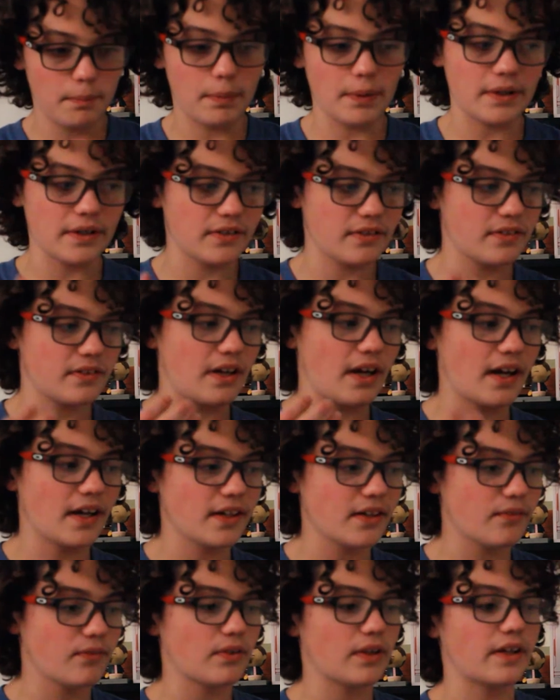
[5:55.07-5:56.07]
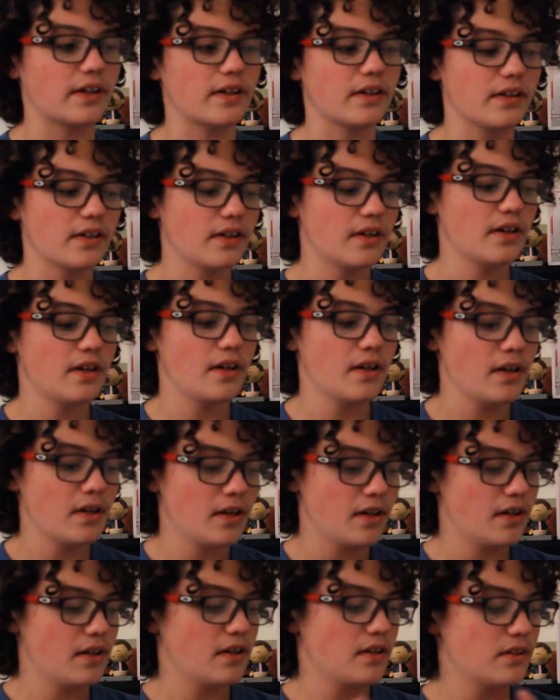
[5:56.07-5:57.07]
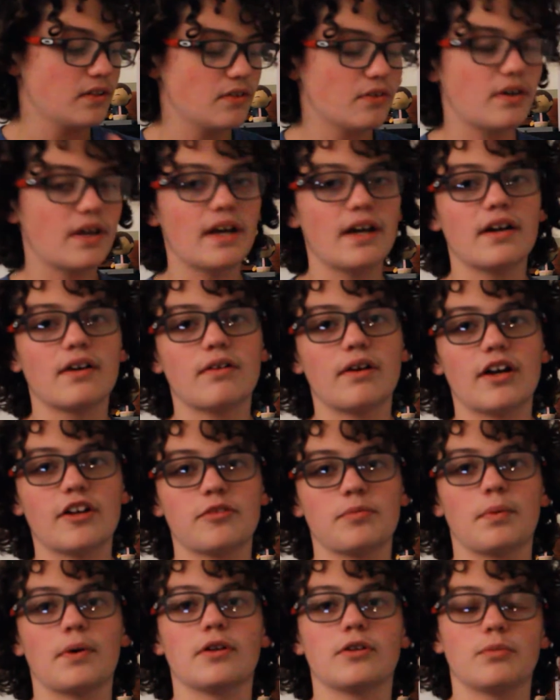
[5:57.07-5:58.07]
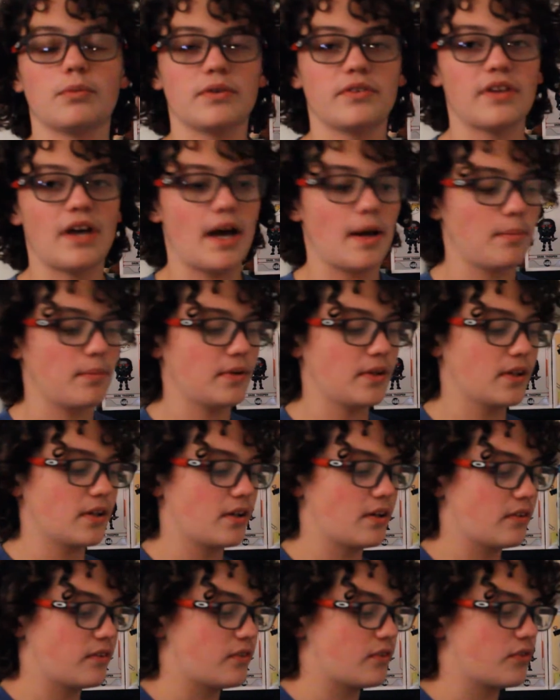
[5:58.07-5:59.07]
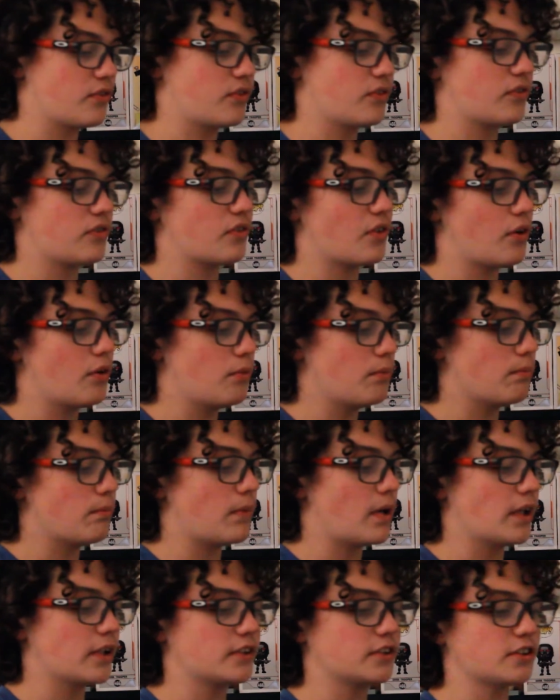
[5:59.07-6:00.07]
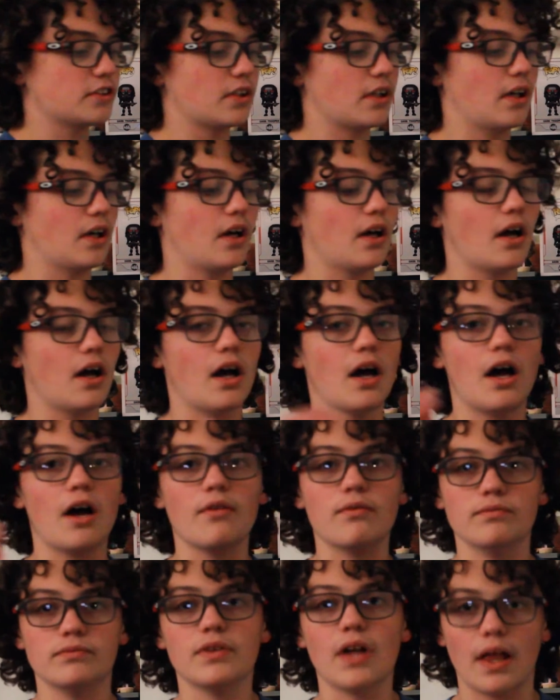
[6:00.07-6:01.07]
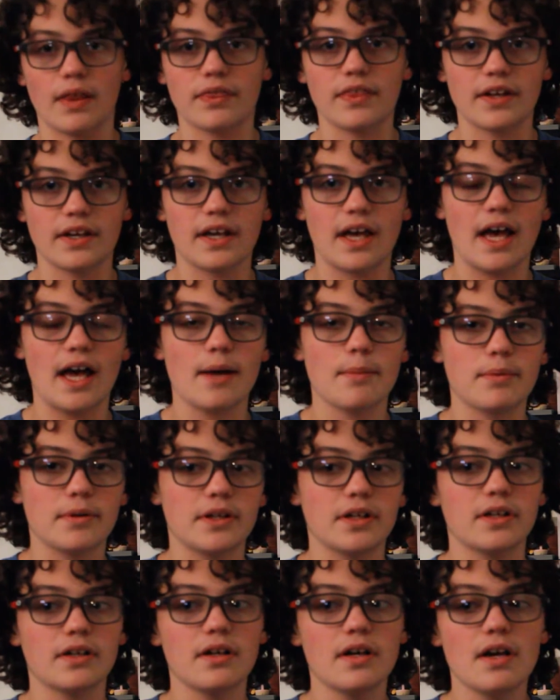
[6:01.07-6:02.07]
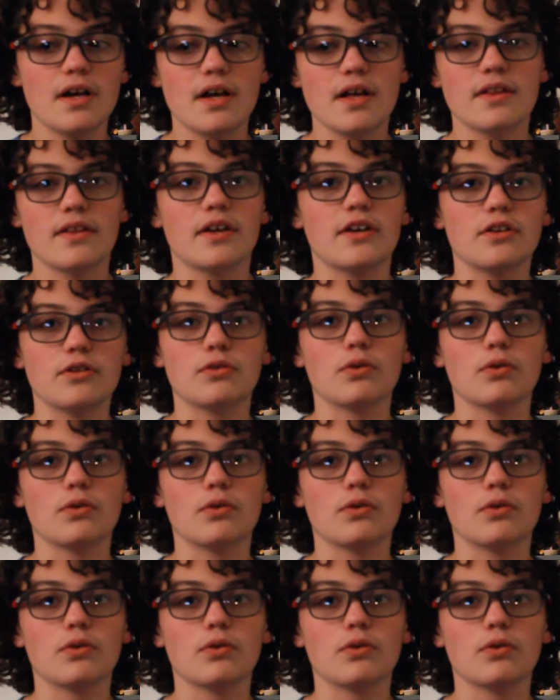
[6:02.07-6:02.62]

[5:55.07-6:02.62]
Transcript: but it's kind of like, you can't grasp onto what's happening, because there's so much of nothing happening that you